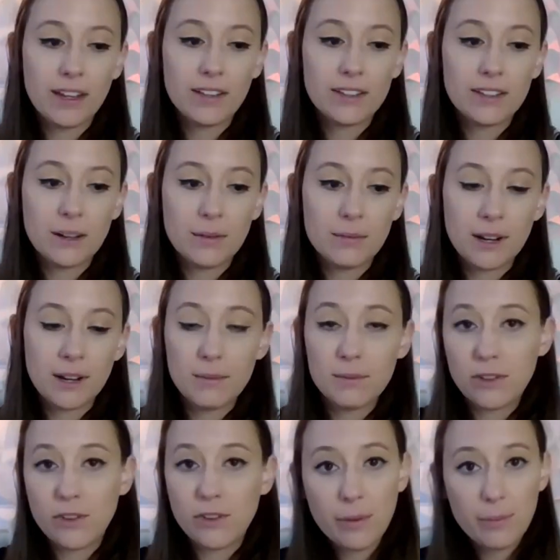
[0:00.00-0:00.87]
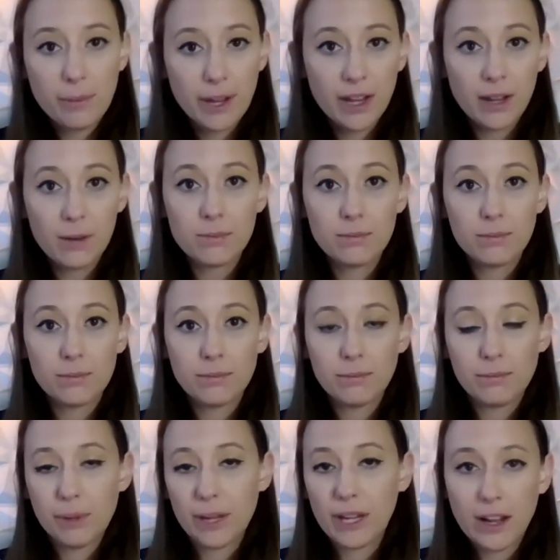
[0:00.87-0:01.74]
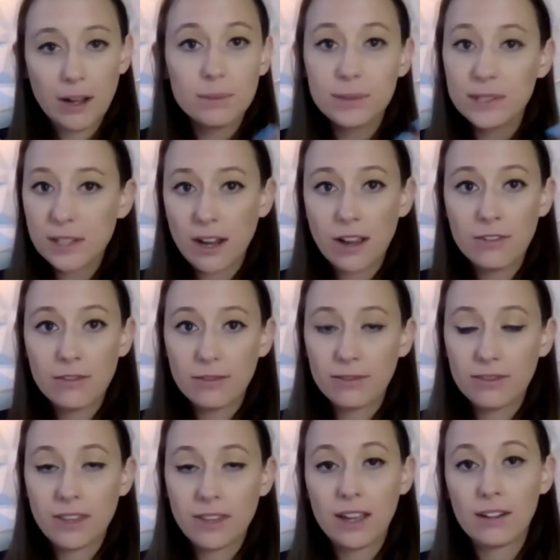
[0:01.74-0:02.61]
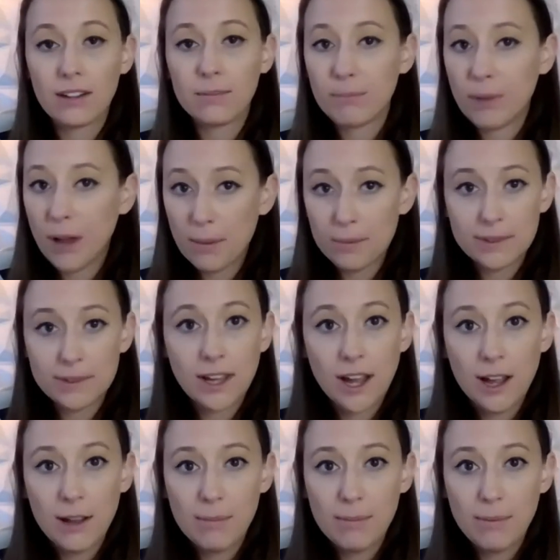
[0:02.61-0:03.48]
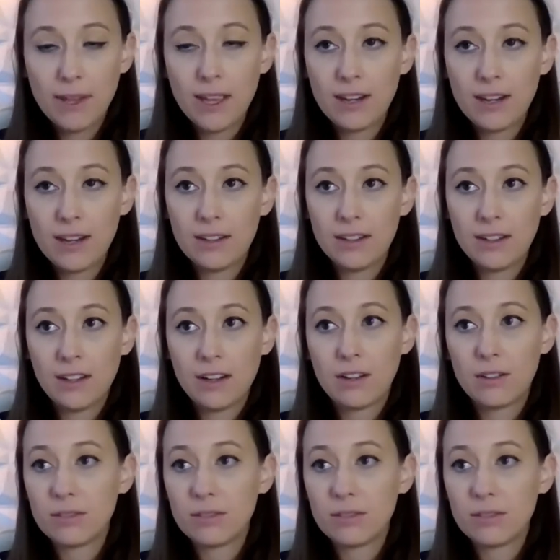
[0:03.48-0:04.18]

but then sometimes you can pick up stuff that pops up and